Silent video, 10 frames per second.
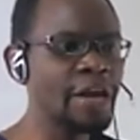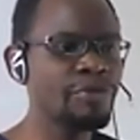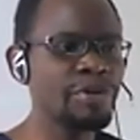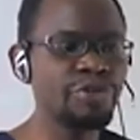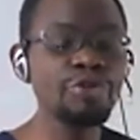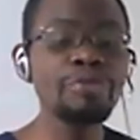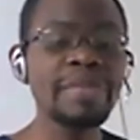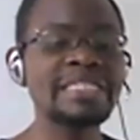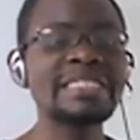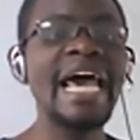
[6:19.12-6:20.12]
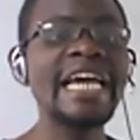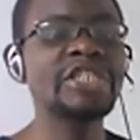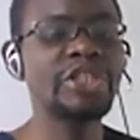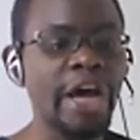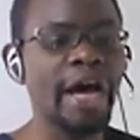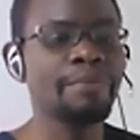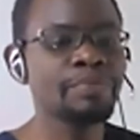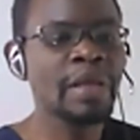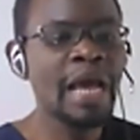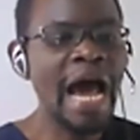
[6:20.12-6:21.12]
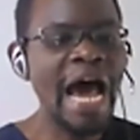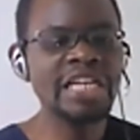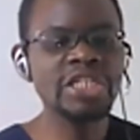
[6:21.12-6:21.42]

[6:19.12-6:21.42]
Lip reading: resume the slide share. And